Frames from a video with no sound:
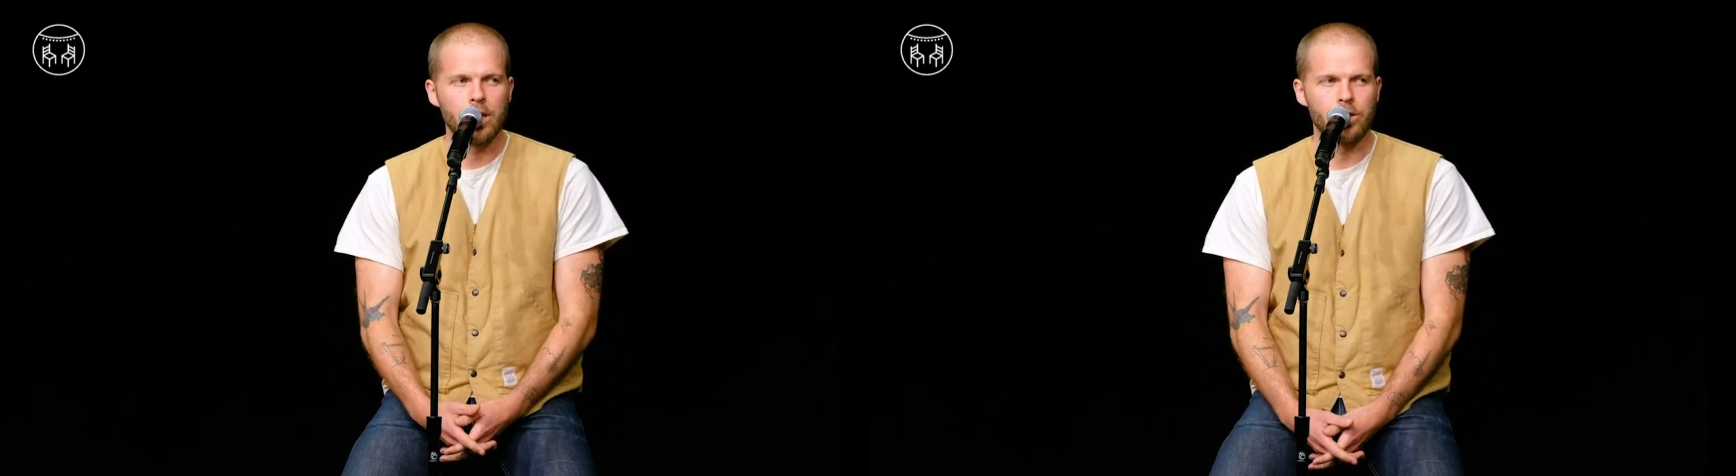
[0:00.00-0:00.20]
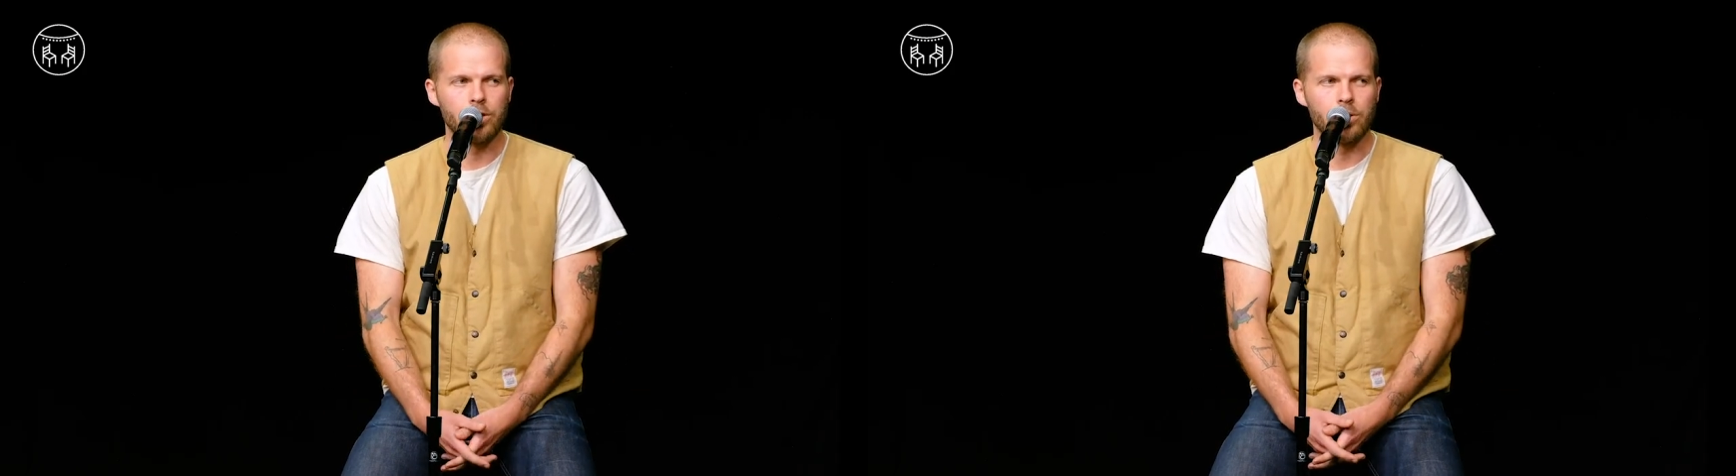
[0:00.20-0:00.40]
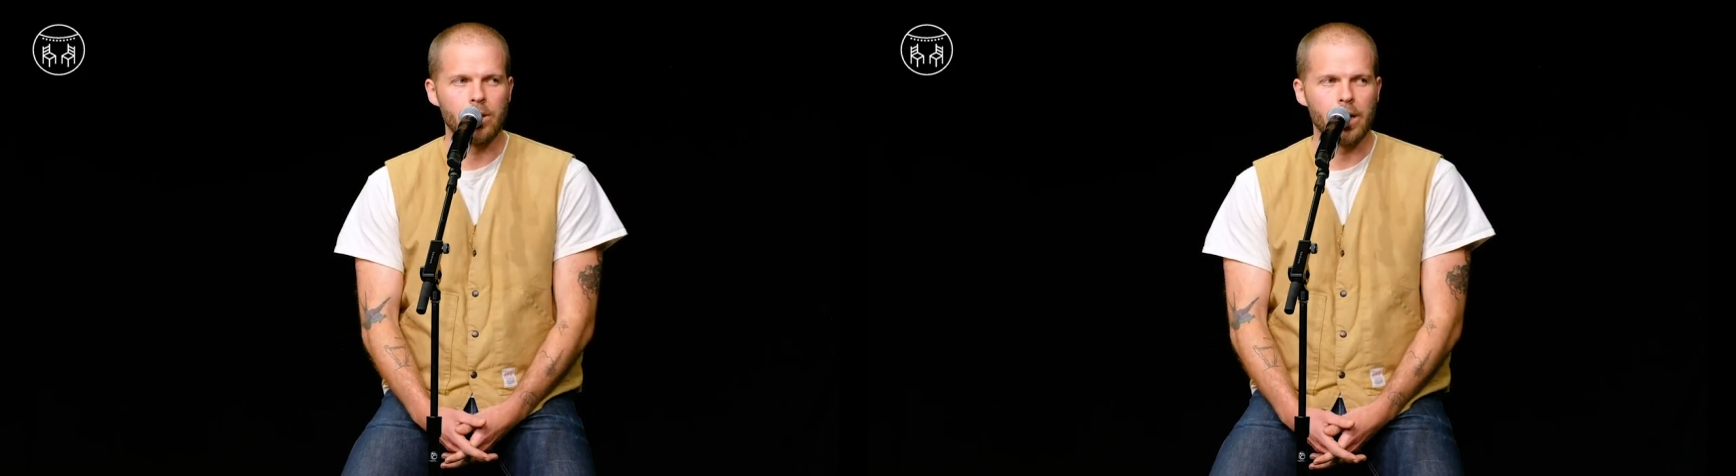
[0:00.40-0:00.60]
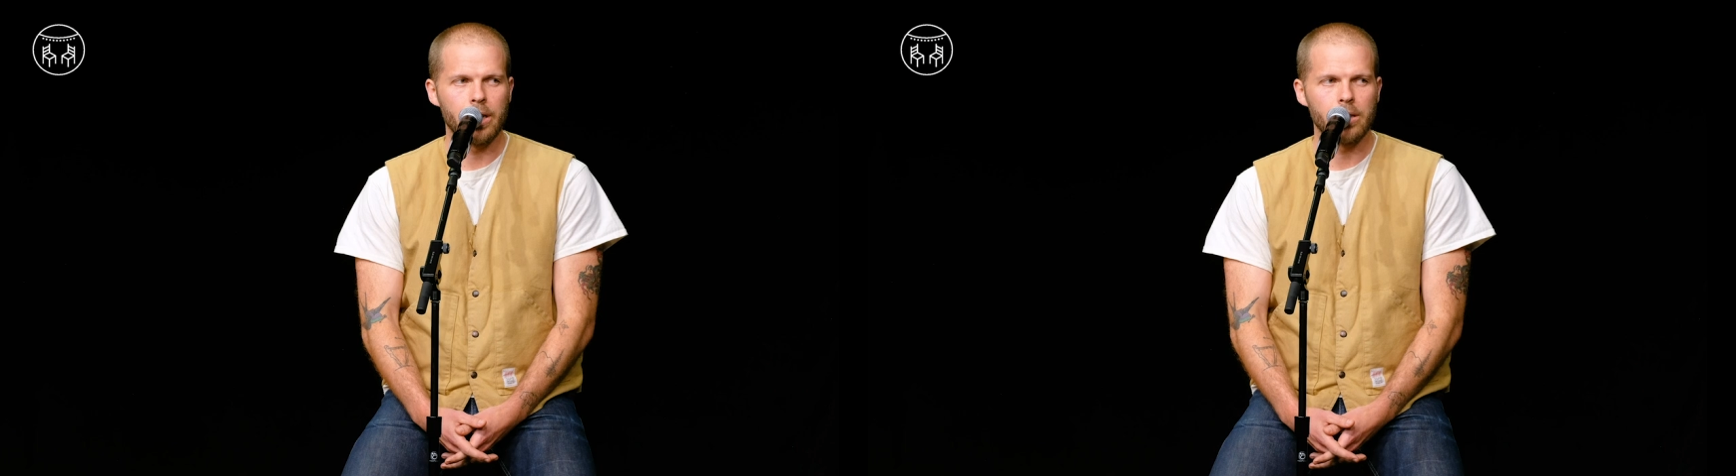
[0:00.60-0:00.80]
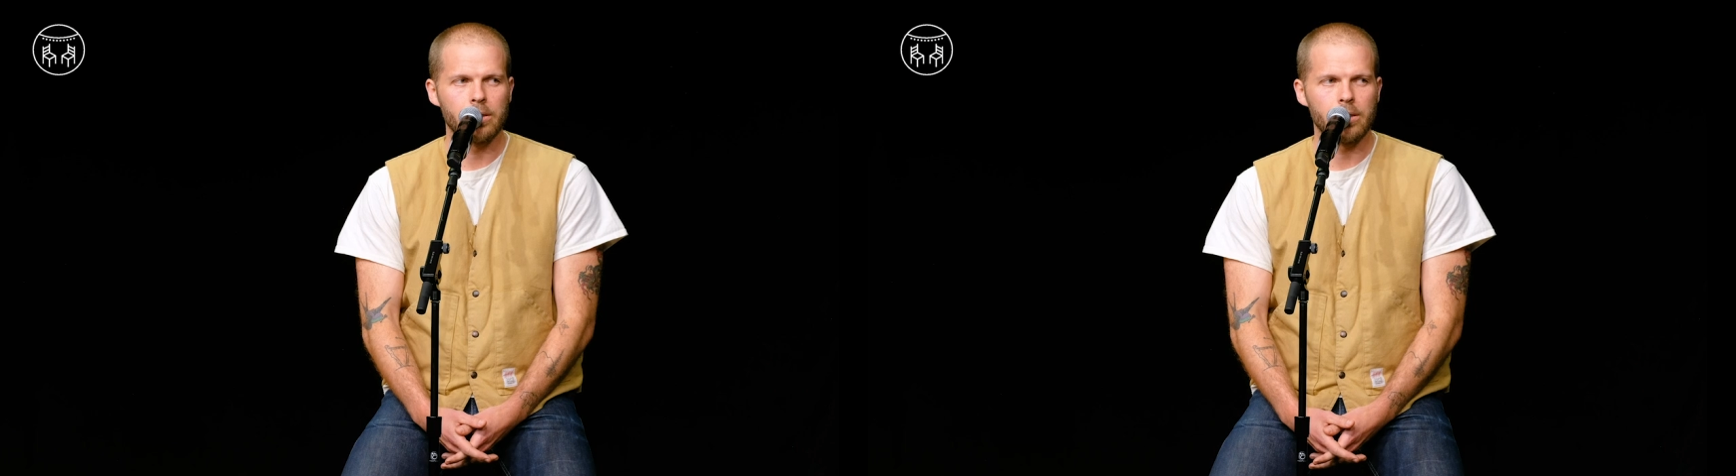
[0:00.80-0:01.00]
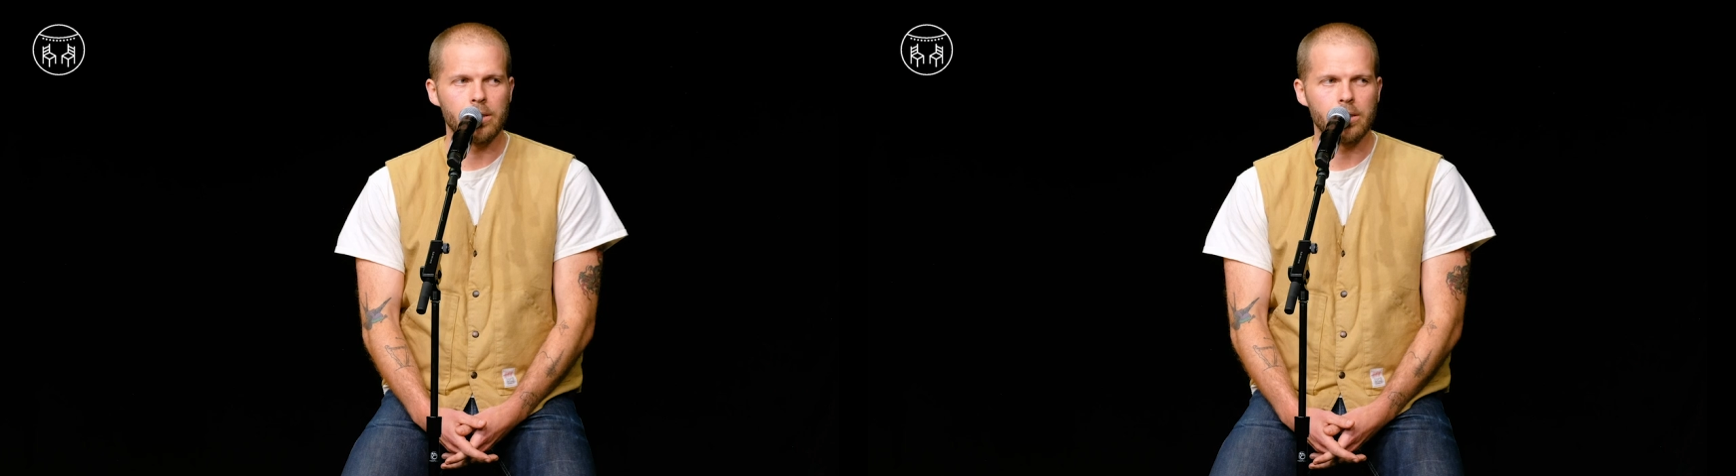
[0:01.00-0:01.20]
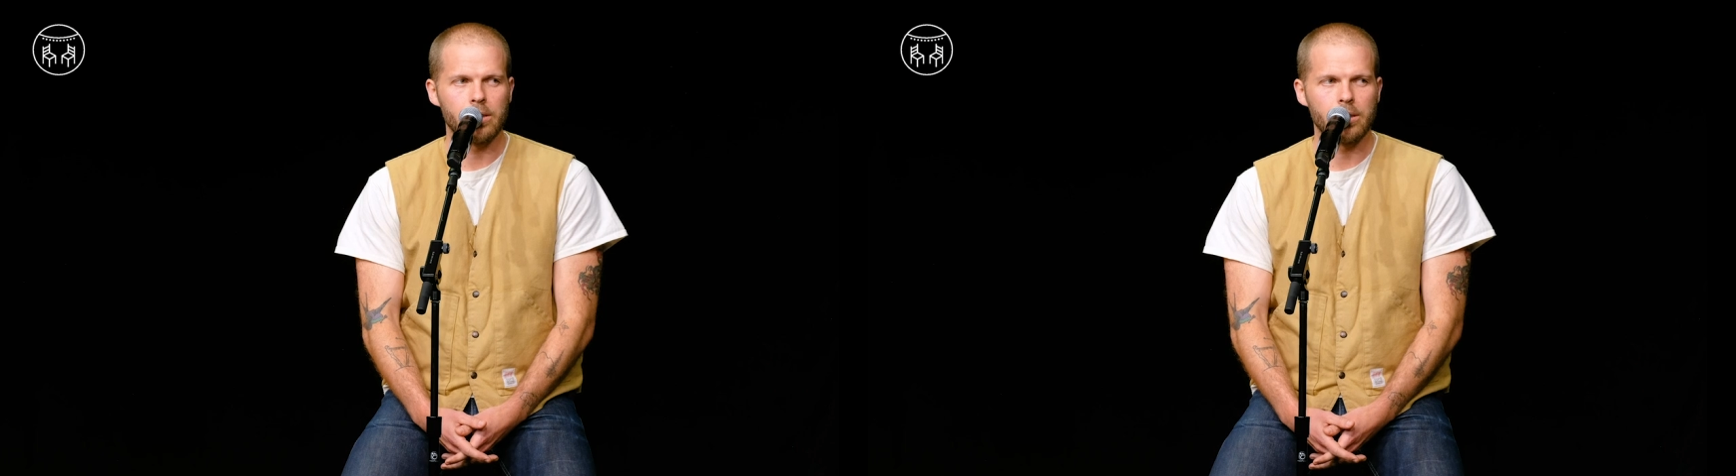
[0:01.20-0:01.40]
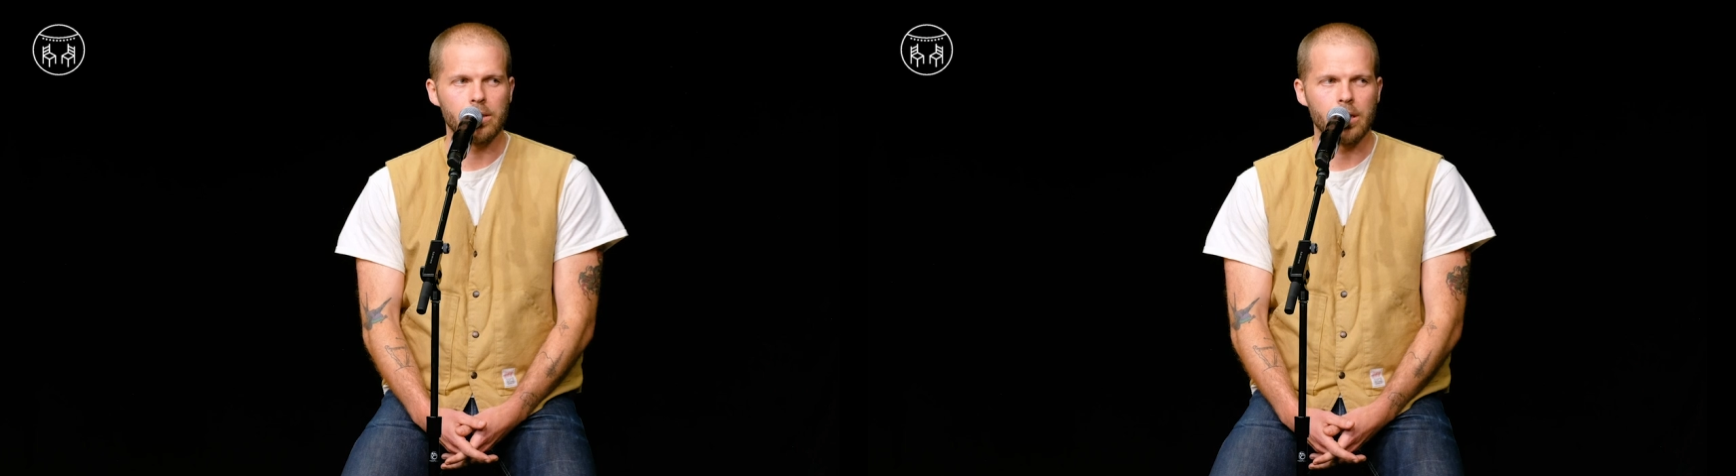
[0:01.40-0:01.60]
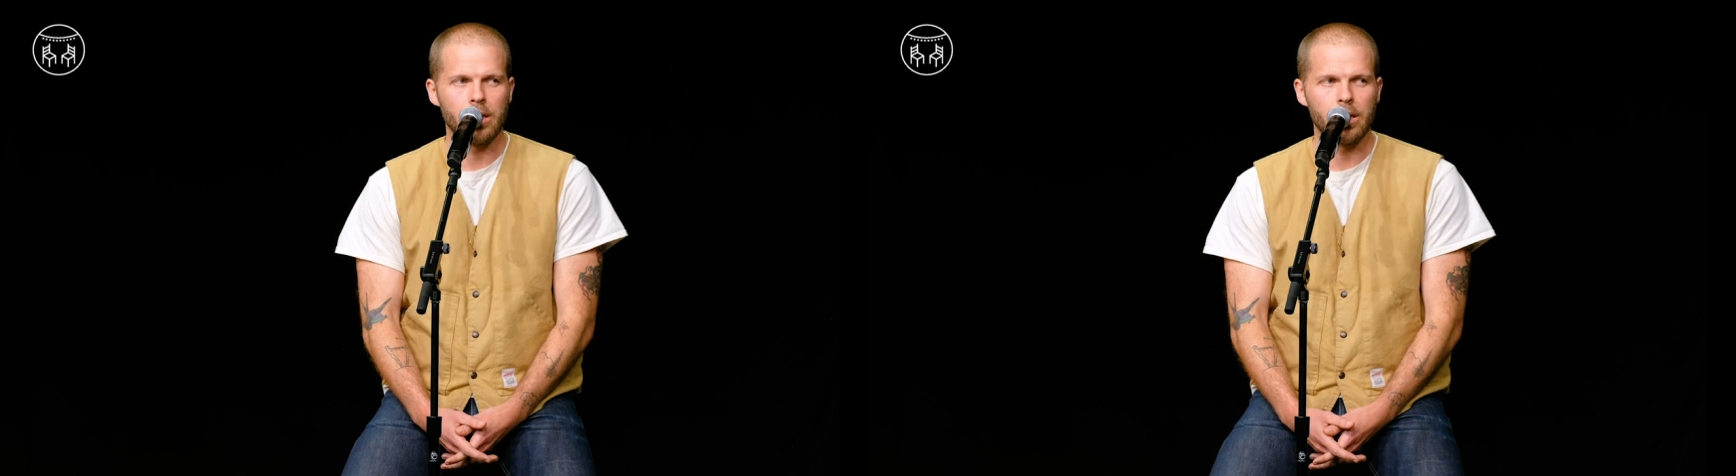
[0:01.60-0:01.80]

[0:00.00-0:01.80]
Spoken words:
enjoy. It's